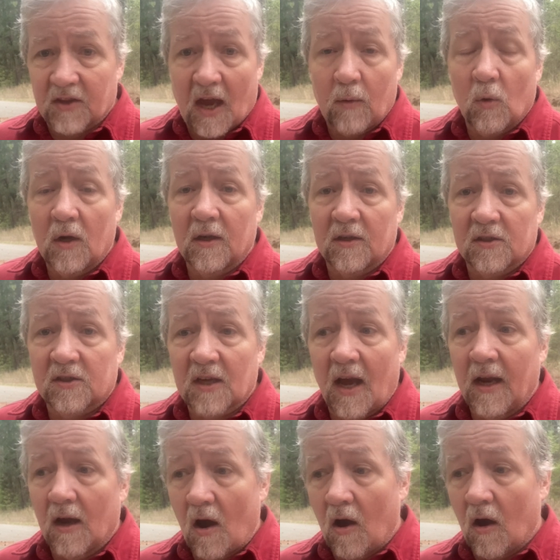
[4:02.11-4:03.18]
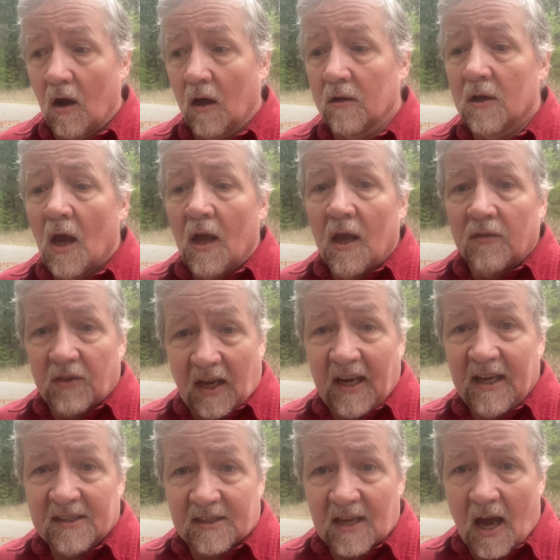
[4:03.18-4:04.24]
they wanted to stay on the
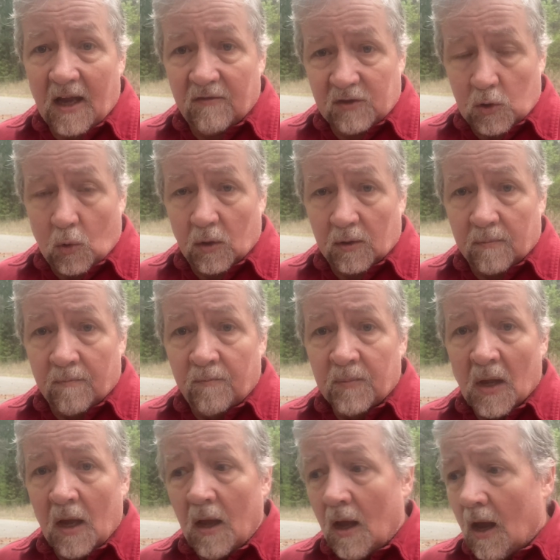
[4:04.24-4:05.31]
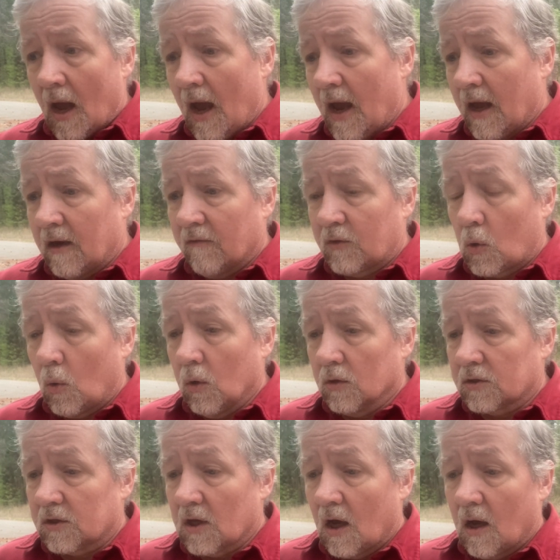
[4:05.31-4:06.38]
east side of Jordan. And of
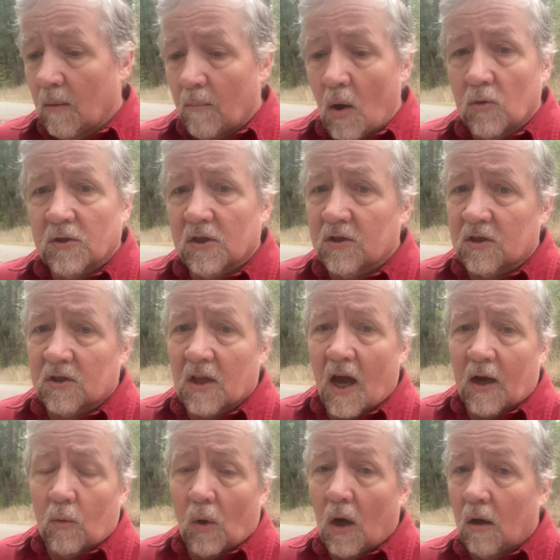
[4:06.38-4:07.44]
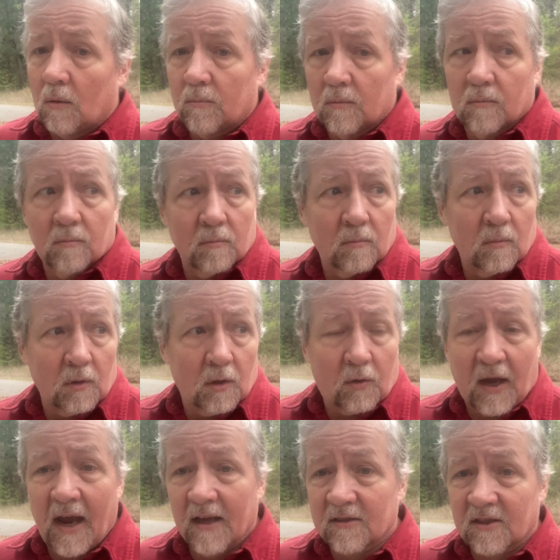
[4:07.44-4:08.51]
course, Moses is like, well, you
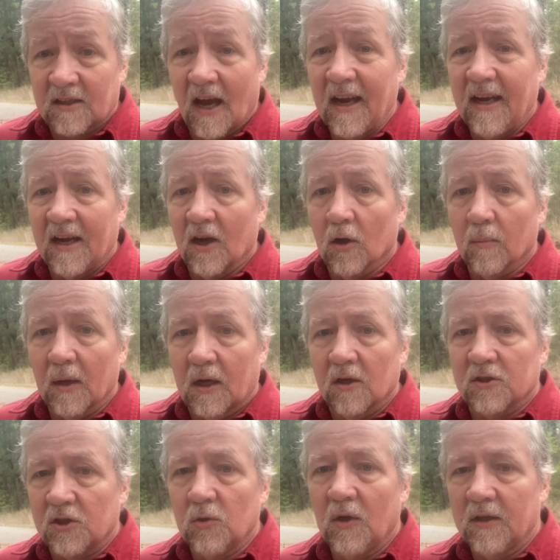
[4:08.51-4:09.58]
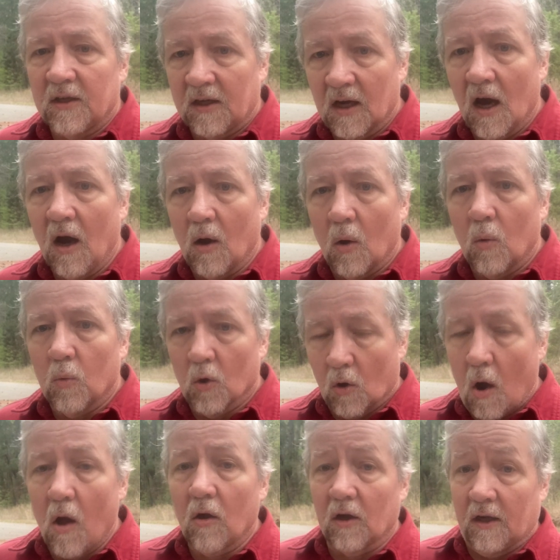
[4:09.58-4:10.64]
can't stay here because you need to go. We're
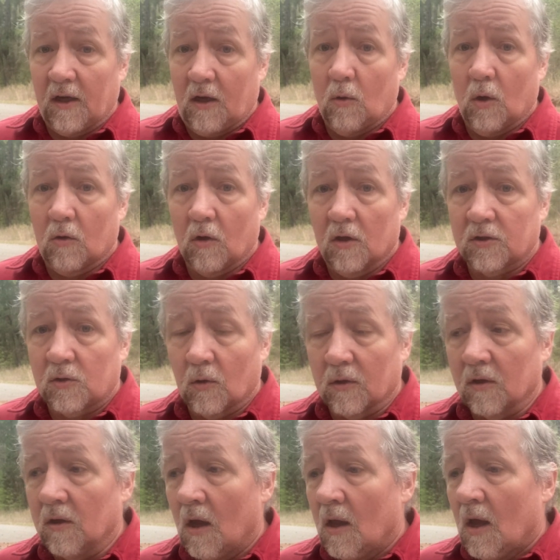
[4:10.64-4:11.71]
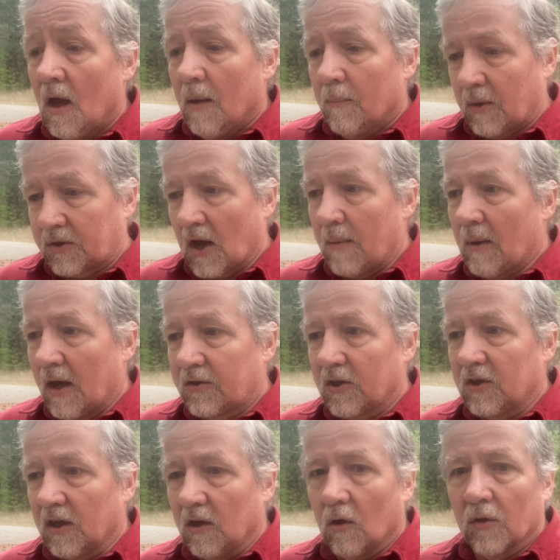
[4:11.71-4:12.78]
all going to go across Jordan. But they make the
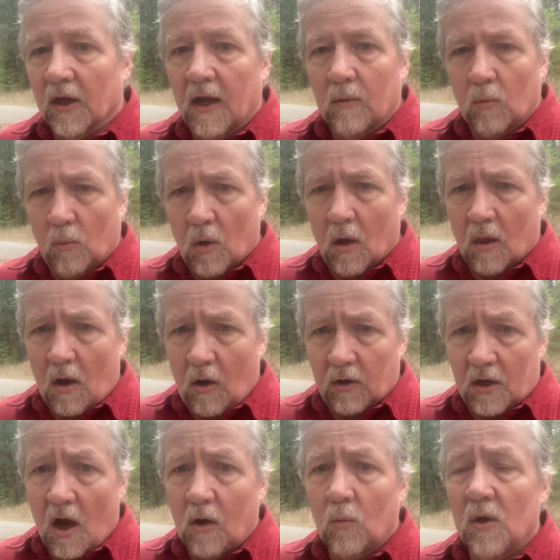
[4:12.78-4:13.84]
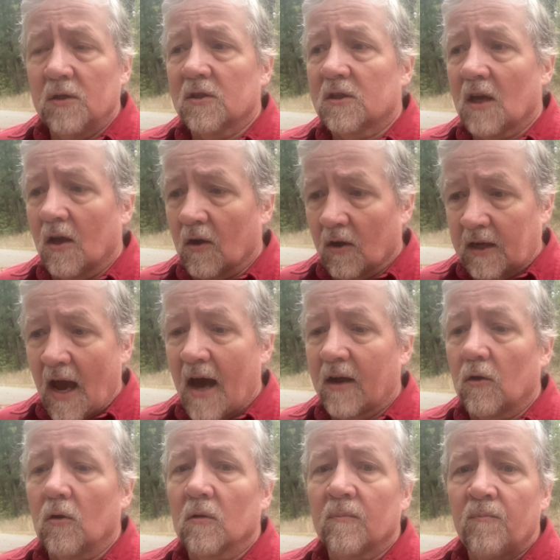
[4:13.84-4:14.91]
deal that, well, our young ones and our
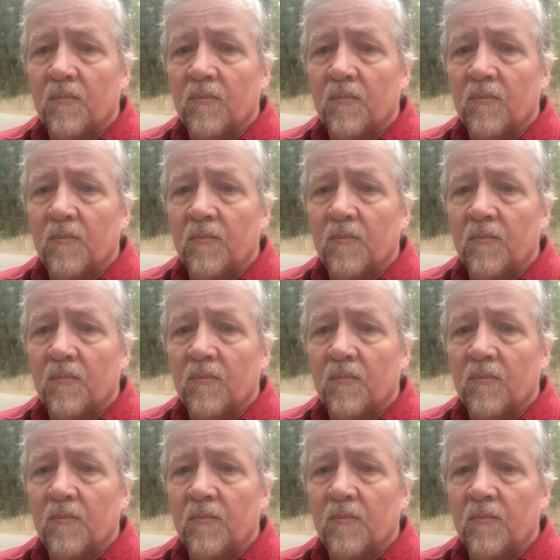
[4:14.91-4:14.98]
cattle